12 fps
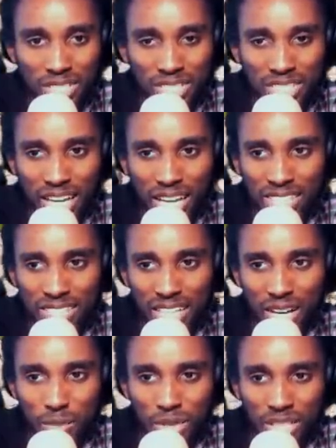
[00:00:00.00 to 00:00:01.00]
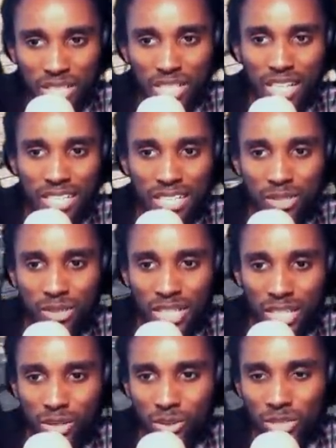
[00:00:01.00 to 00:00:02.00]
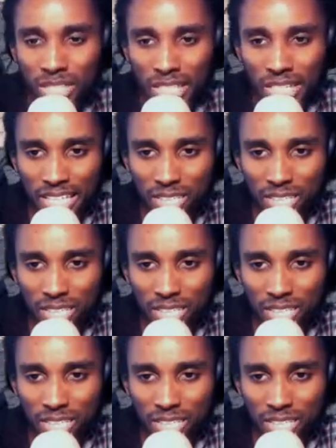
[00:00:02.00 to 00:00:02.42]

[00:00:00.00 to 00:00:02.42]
Sit that ass down, boy. I gotta go. I gotta go. He's gonna